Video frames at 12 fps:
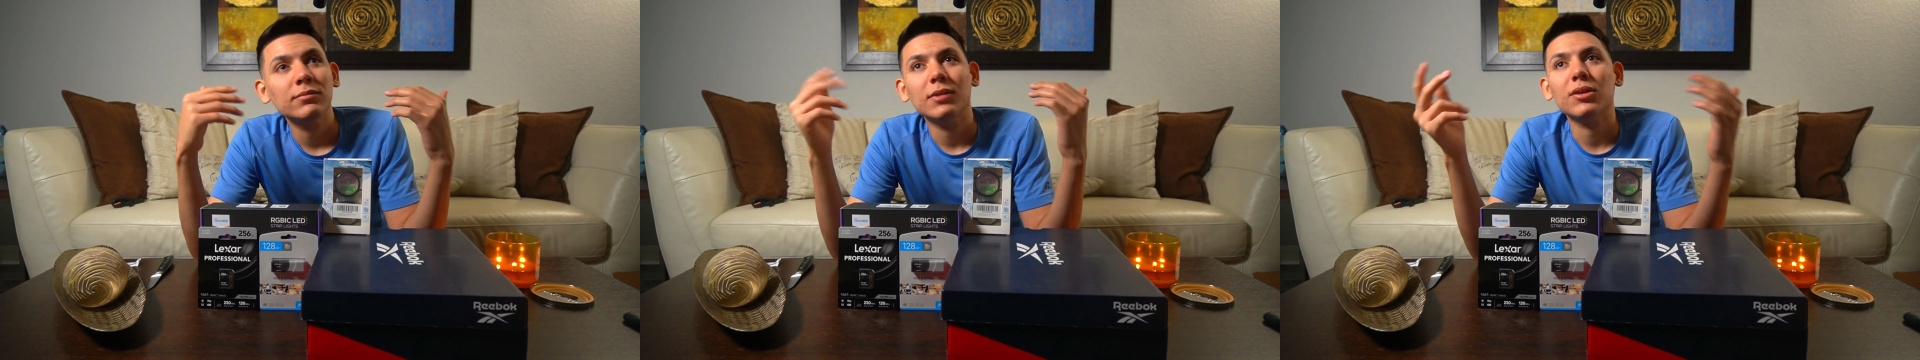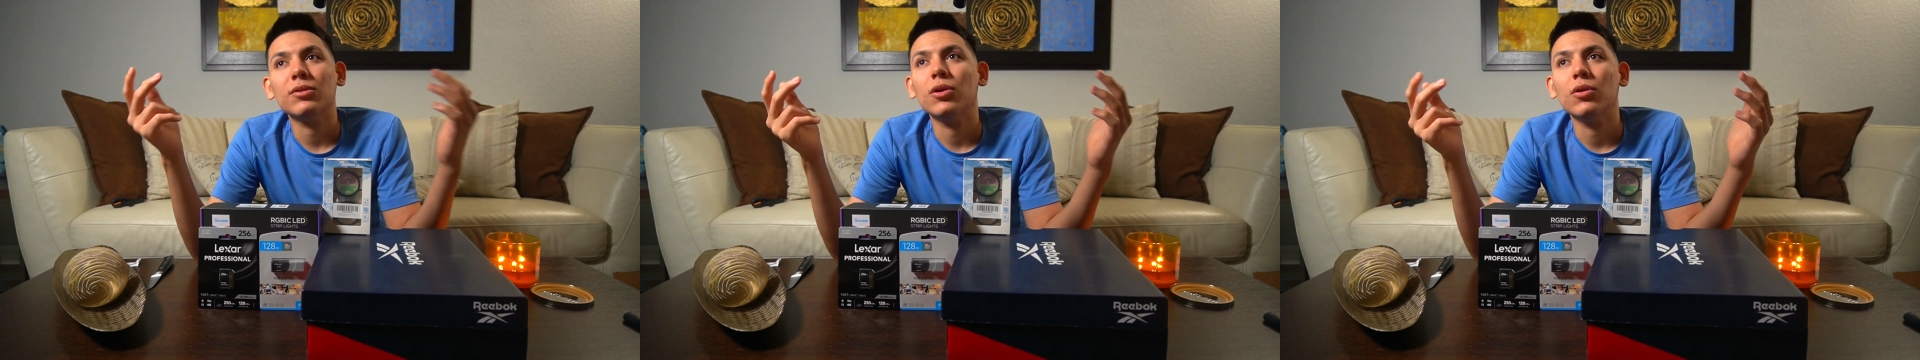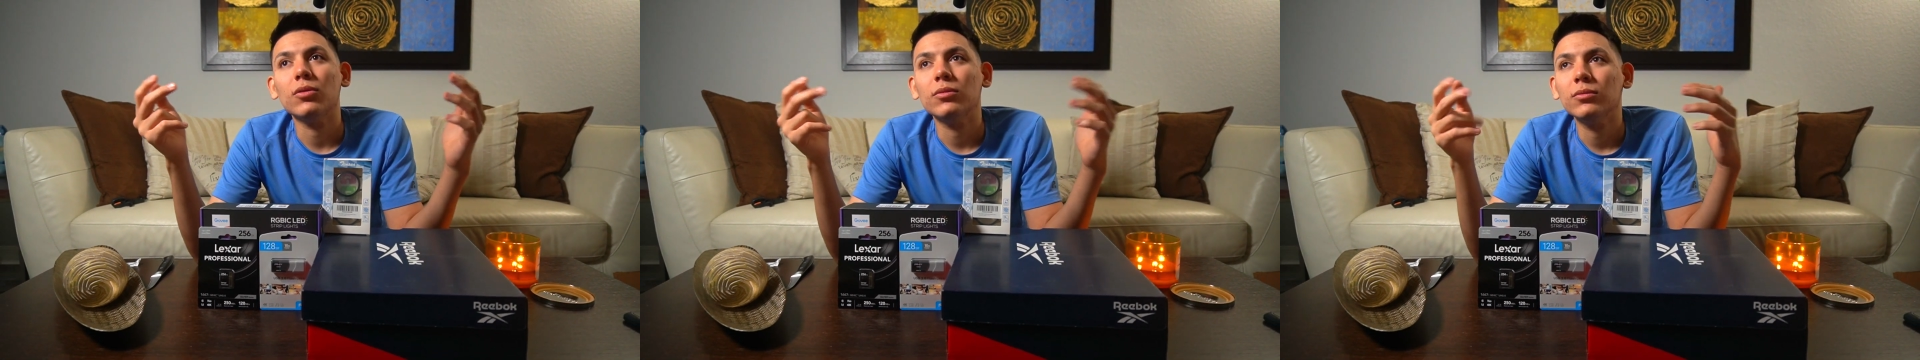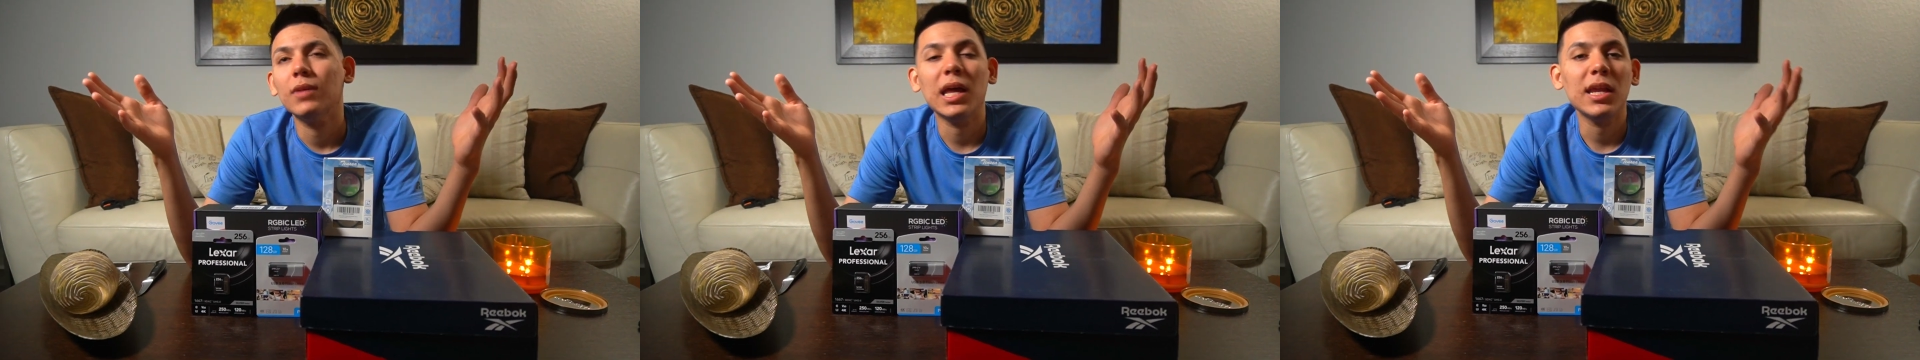I don't know,
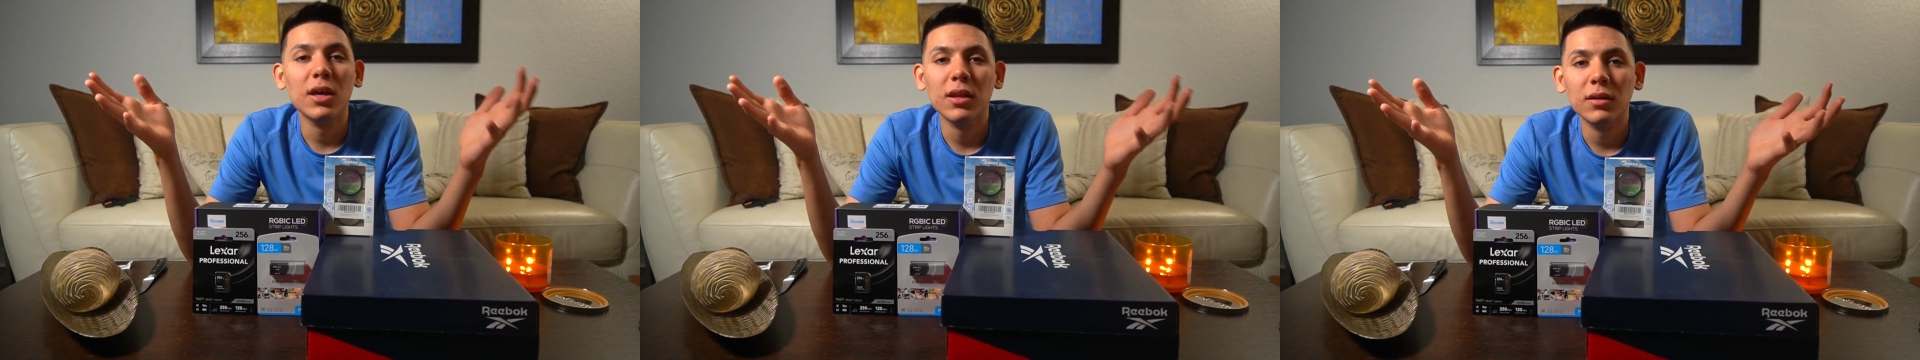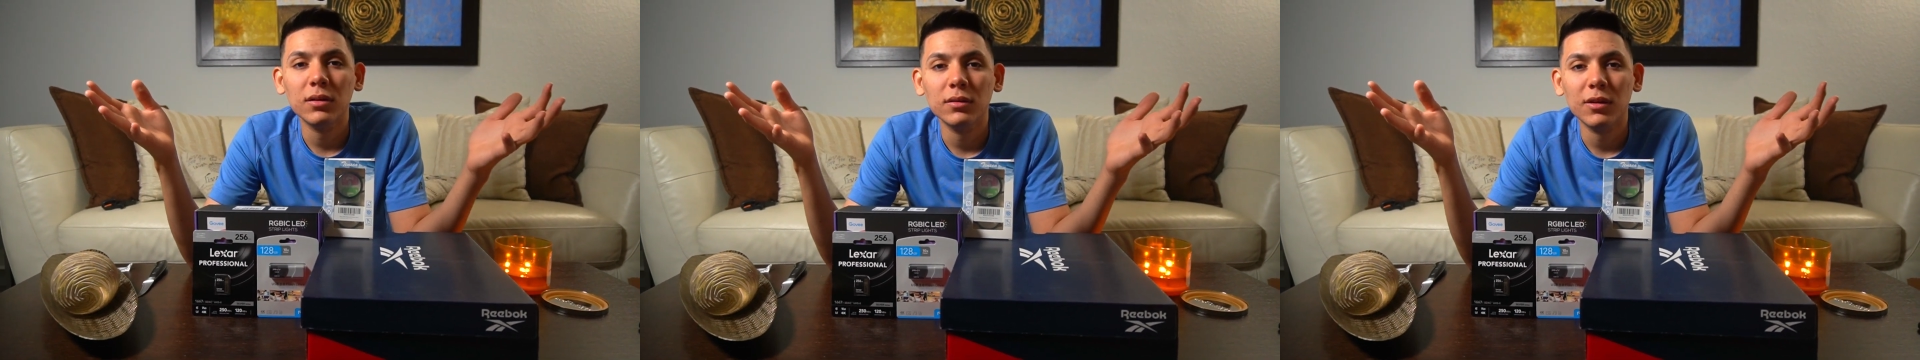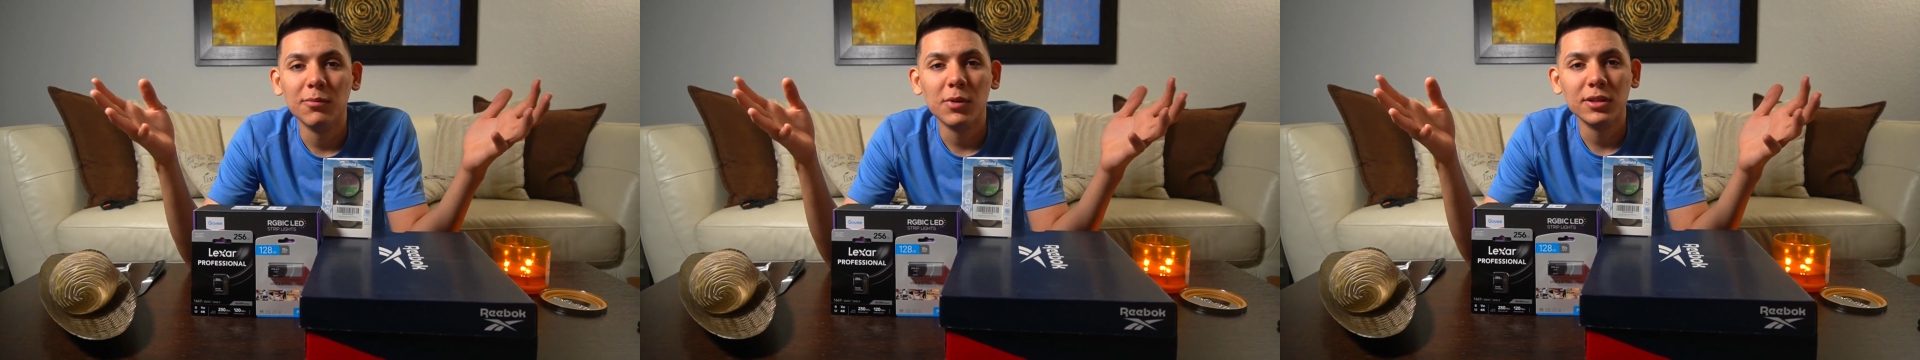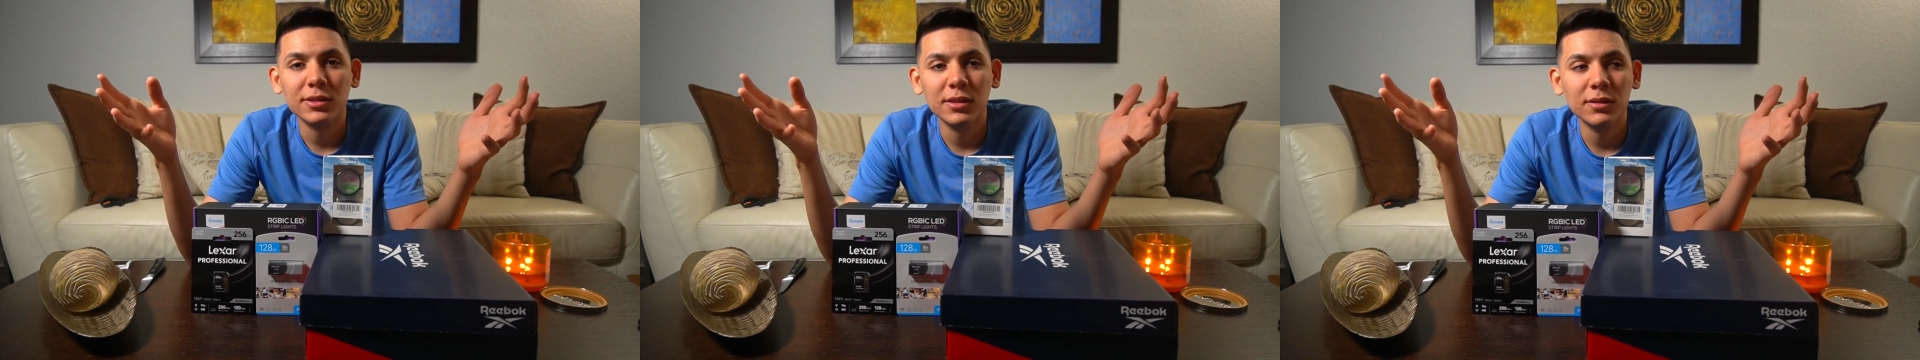any other
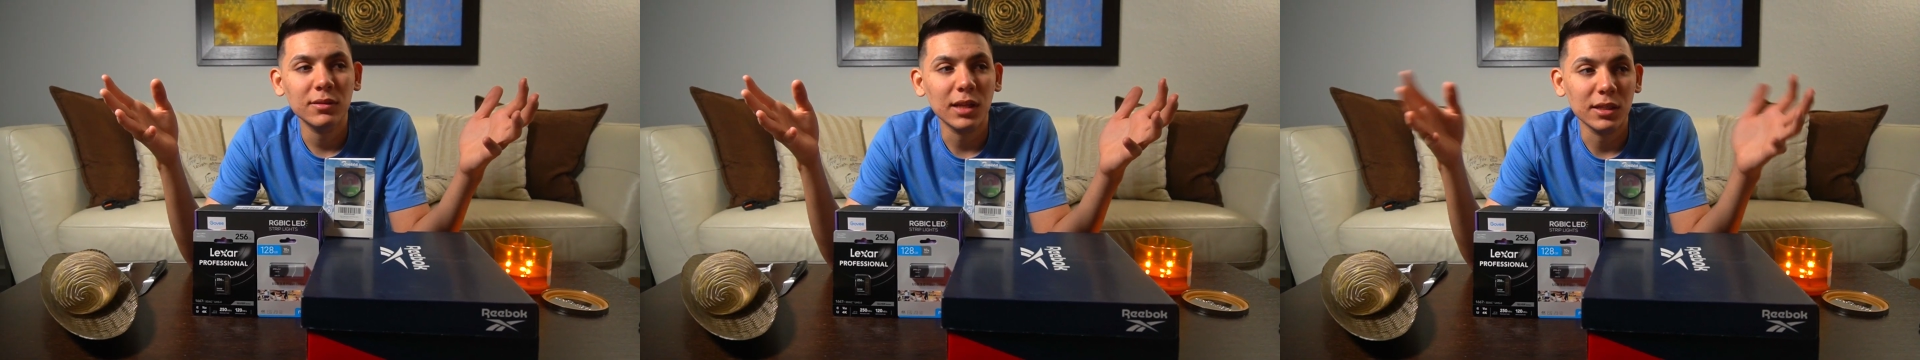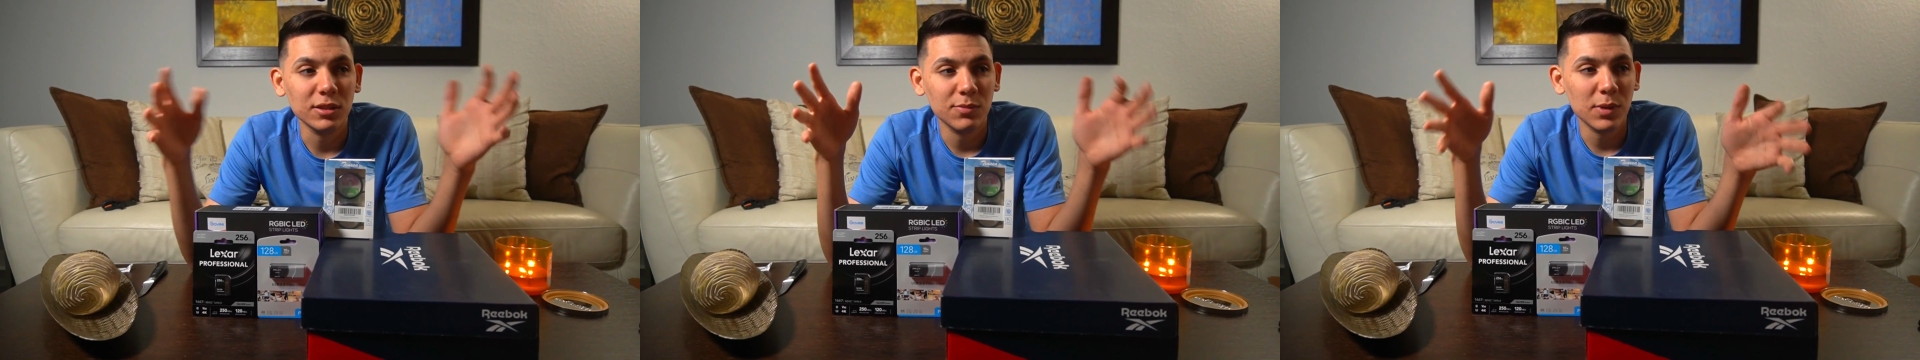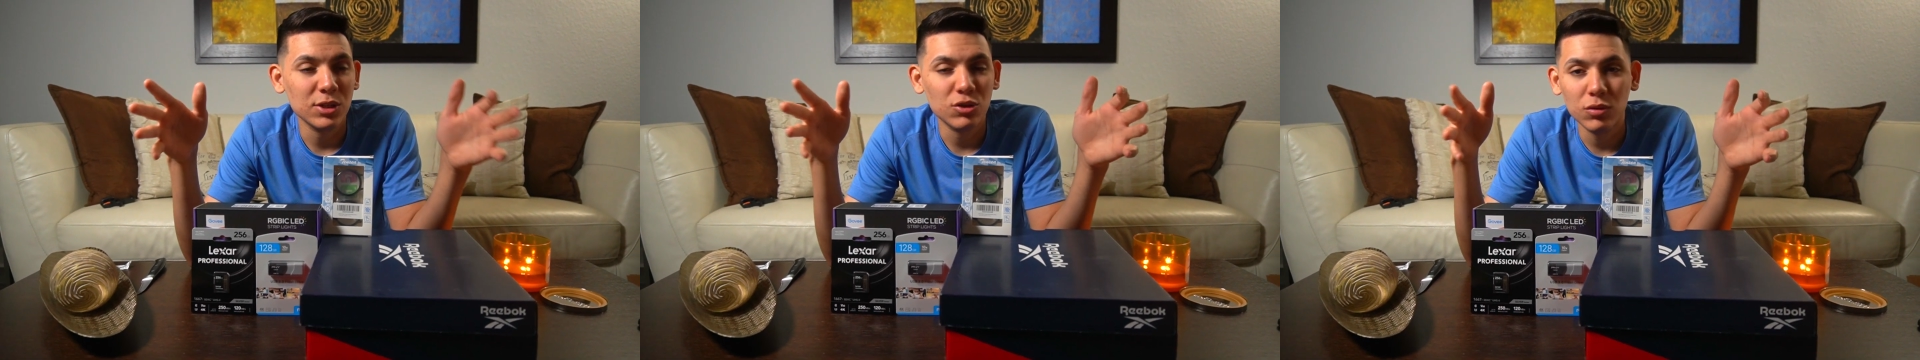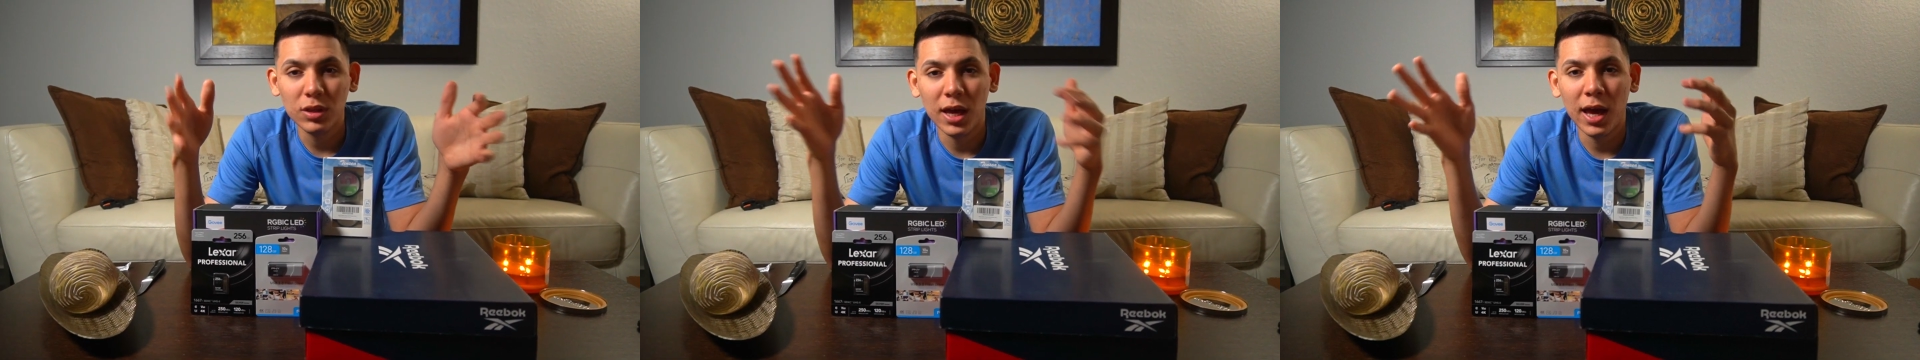unboxing like special
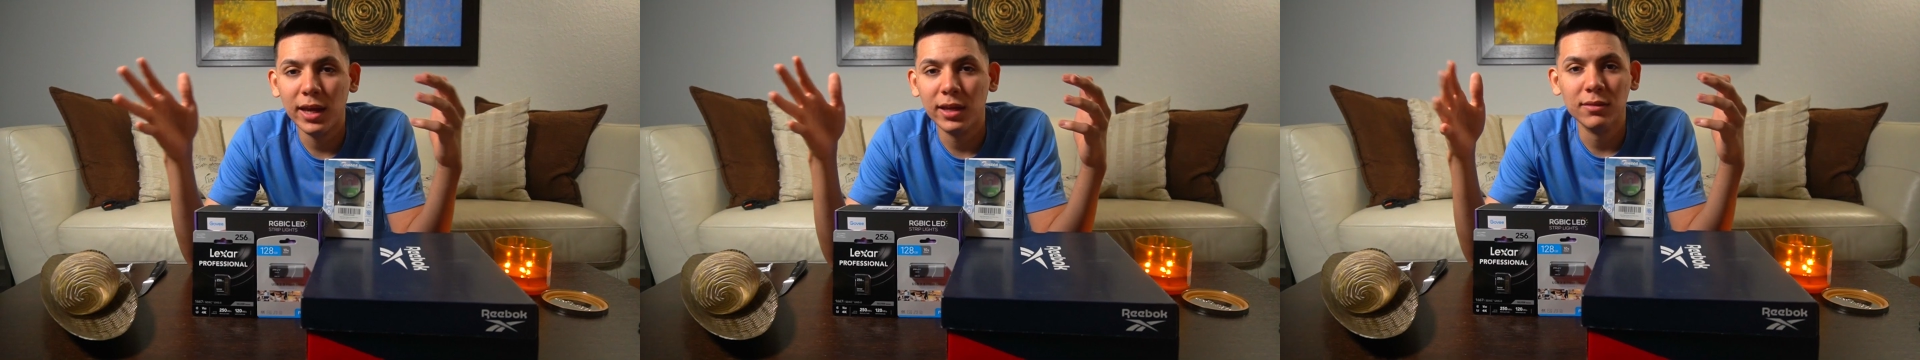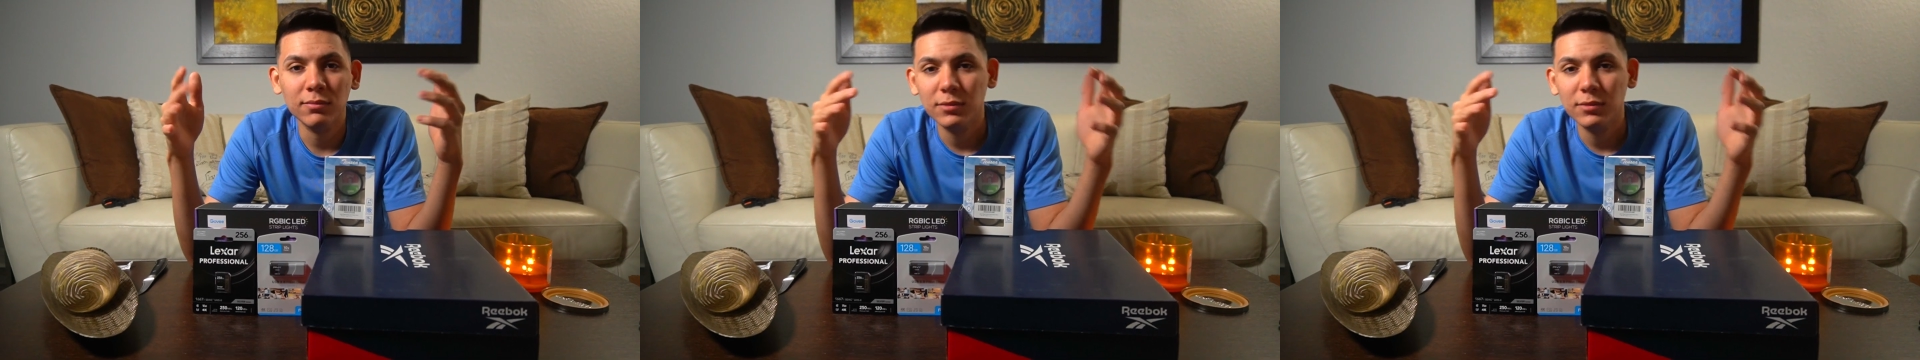that I can